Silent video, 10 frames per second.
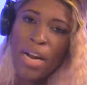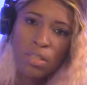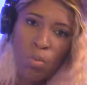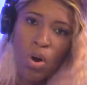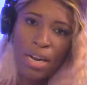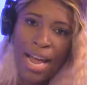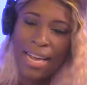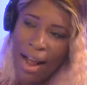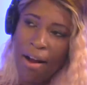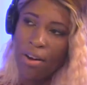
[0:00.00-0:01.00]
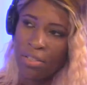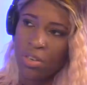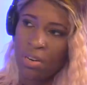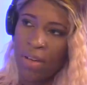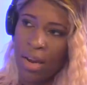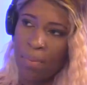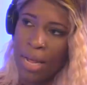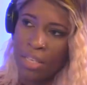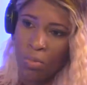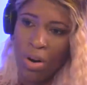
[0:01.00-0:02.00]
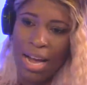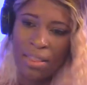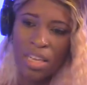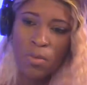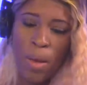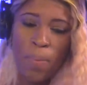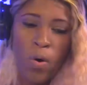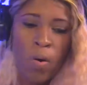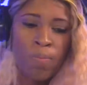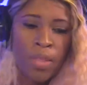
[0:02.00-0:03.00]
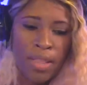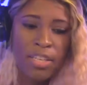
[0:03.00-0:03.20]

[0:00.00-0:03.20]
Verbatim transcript: But it's more like character development. It's more like these people.